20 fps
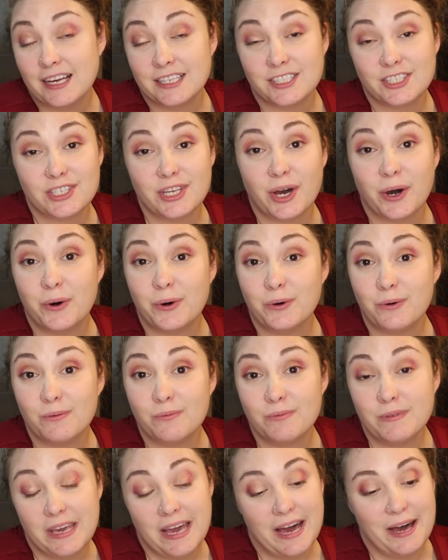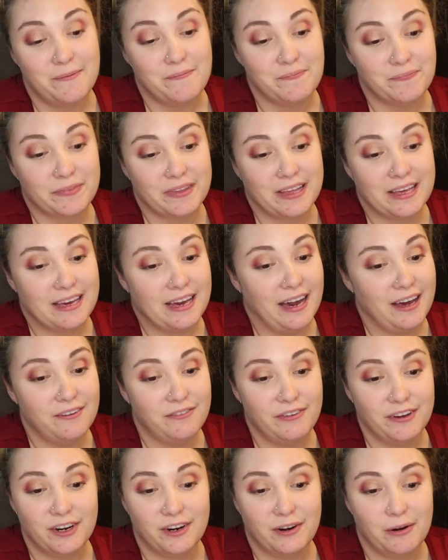So yeah, gotta
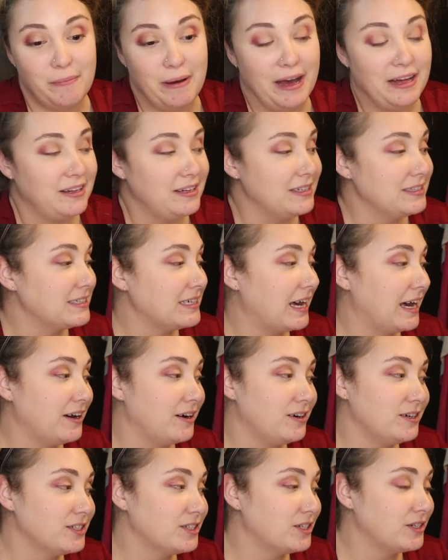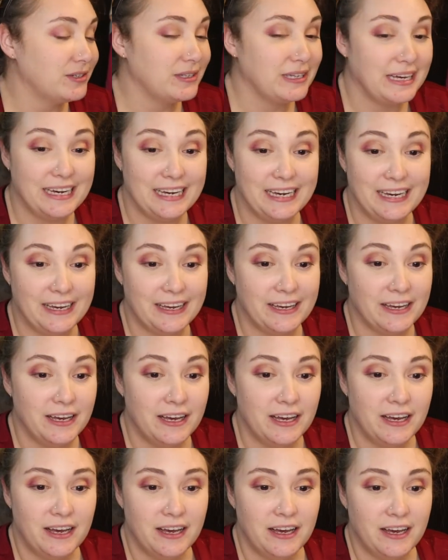figure out a balance. I also, like,
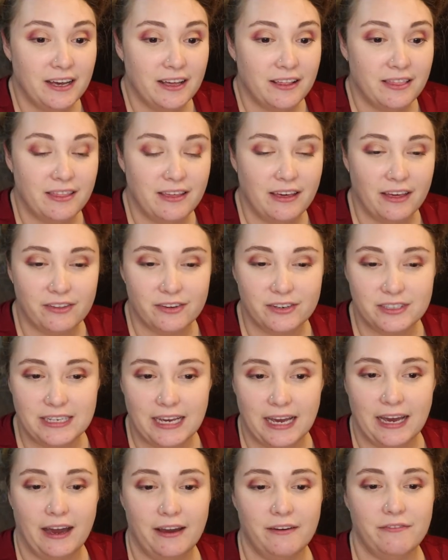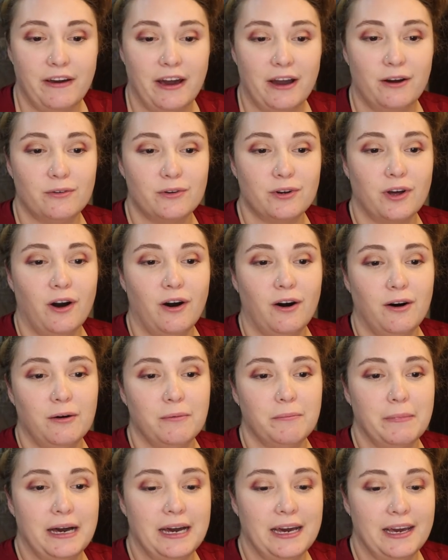the other day I found
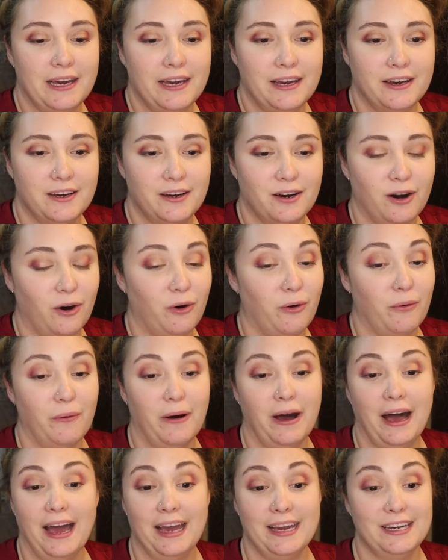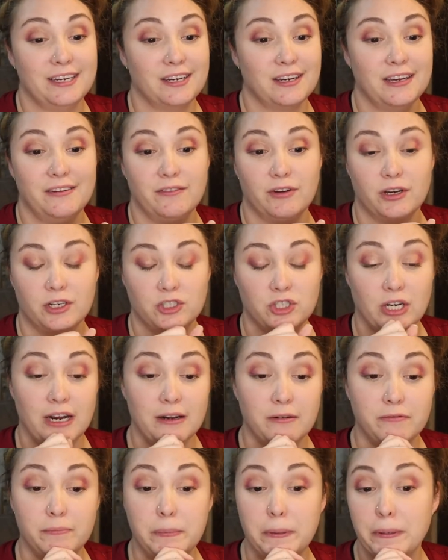all my, oh, I ain't even gonna try
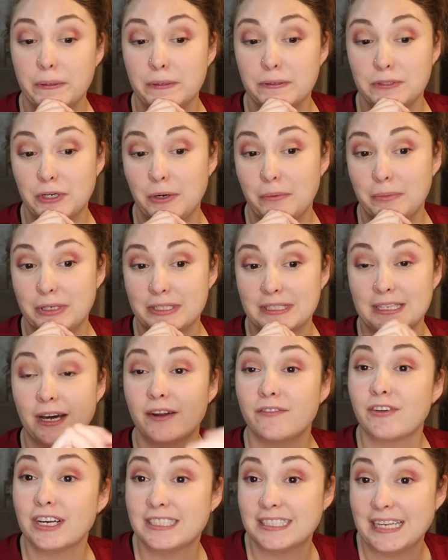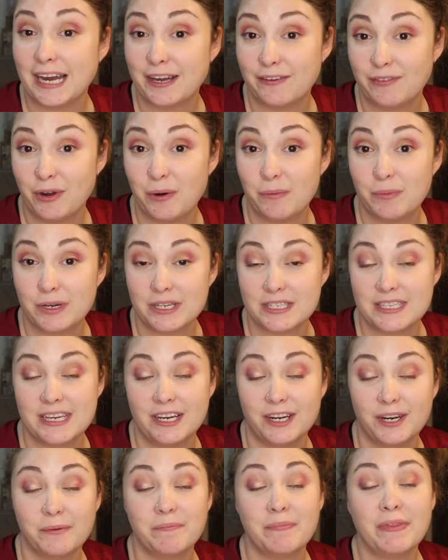to pull those notebooks out. I've got a stack of notebooks
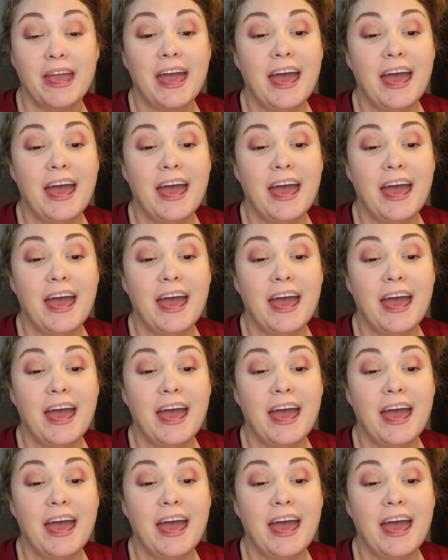here,